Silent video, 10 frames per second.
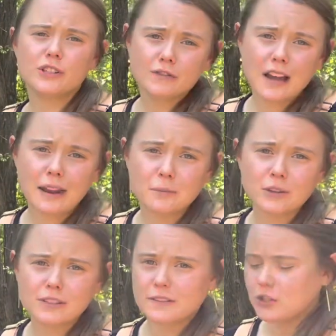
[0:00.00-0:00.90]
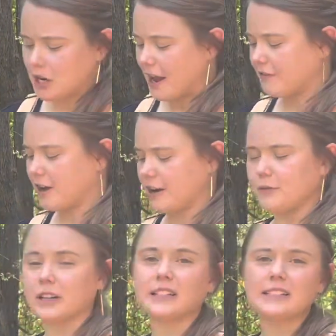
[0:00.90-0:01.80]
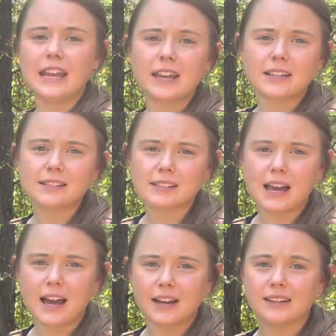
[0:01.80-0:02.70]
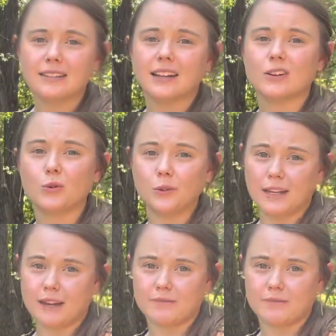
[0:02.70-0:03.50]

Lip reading: you've gotten most of the chaff off, we're going to take it inside and let it cool down.